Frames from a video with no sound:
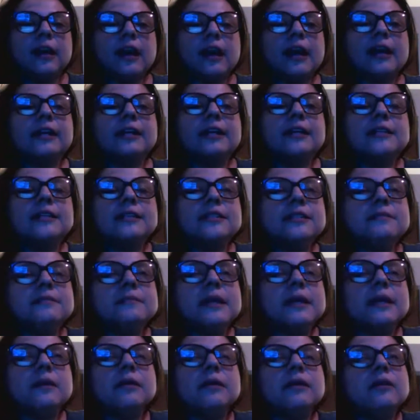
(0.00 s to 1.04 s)
needs to make
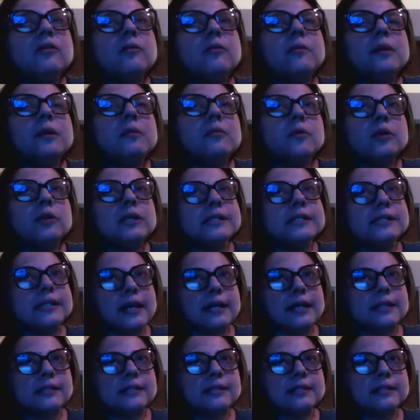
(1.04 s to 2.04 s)
a little bit more sense.